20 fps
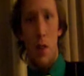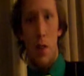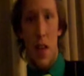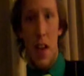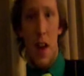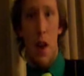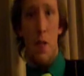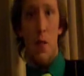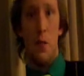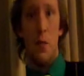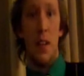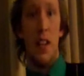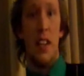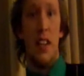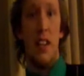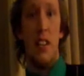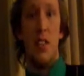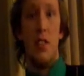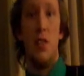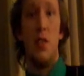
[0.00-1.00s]
off air from
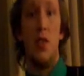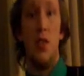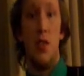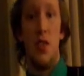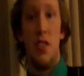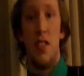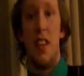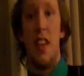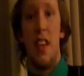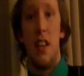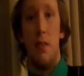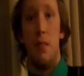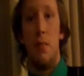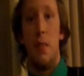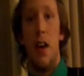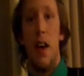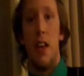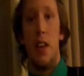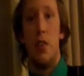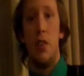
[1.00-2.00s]
getting to your skin
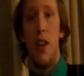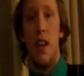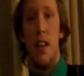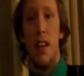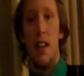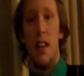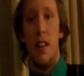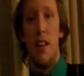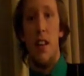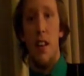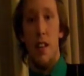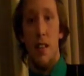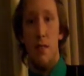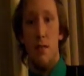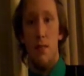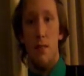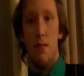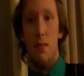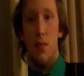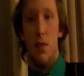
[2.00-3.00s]
by creating
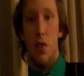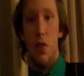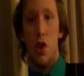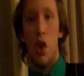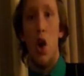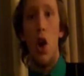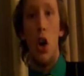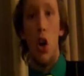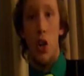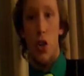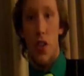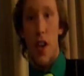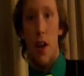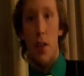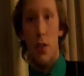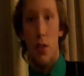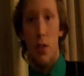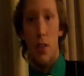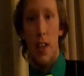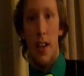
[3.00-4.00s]
a large
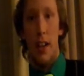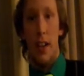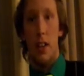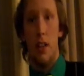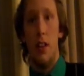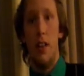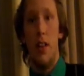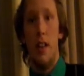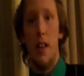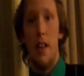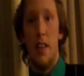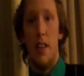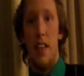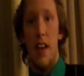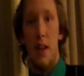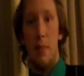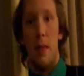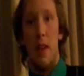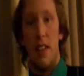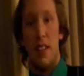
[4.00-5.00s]
outer layer
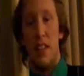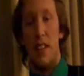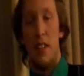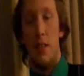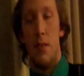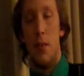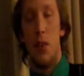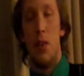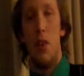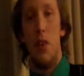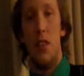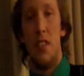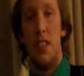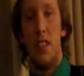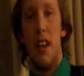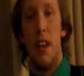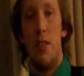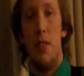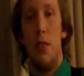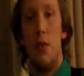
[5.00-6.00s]
that makes it difficult to
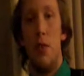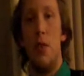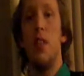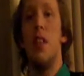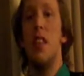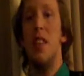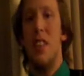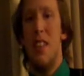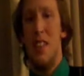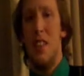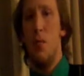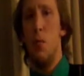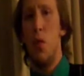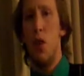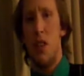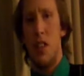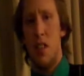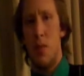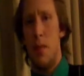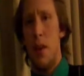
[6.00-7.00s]
get through.
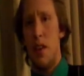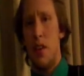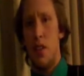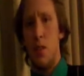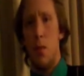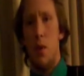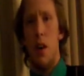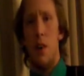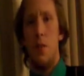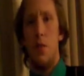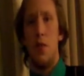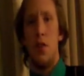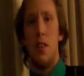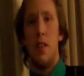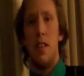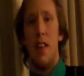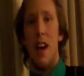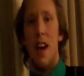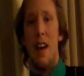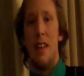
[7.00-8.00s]
Works especially well if you
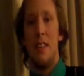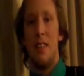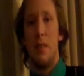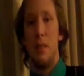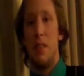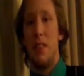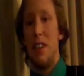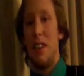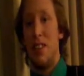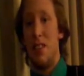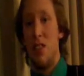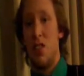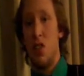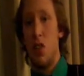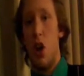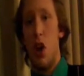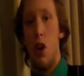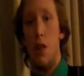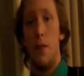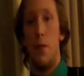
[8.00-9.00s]
can add something like a
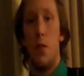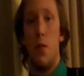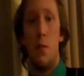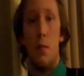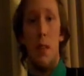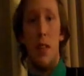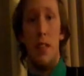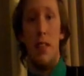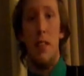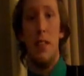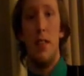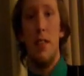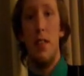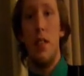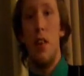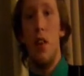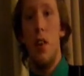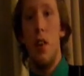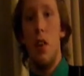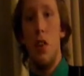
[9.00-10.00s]
scarf or mittens.
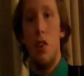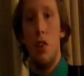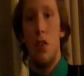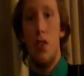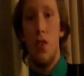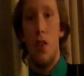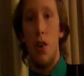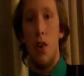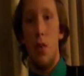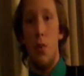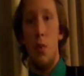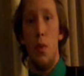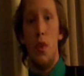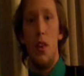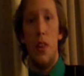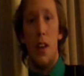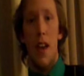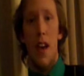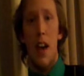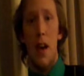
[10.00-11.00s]
So what
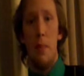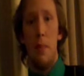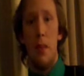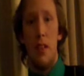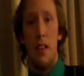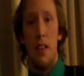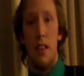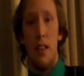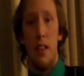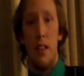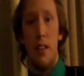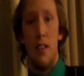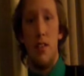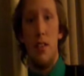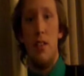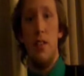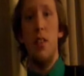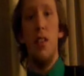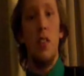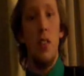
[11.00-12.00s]
will happen
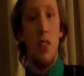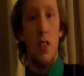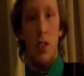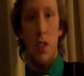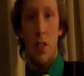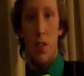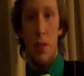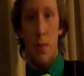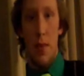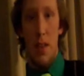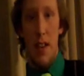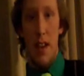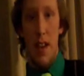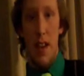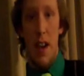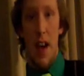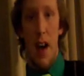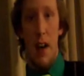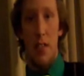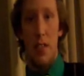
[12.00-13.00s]
is you'll be